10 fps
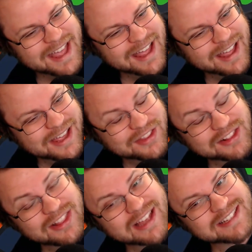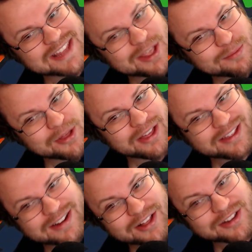And the last game
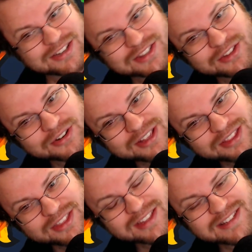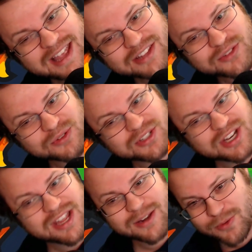on August 30th is Astral
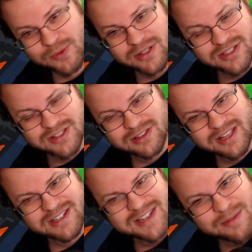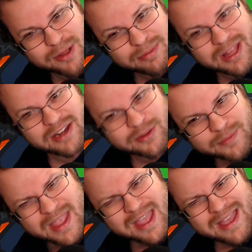Chain, which is the latest game by Platinum,
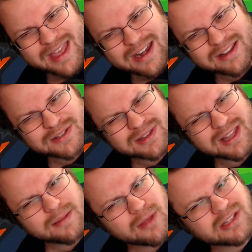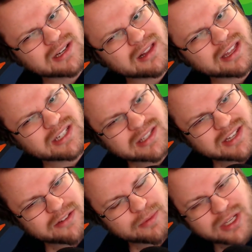and has light monster collection
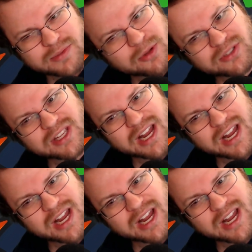stuff, but it's mostly an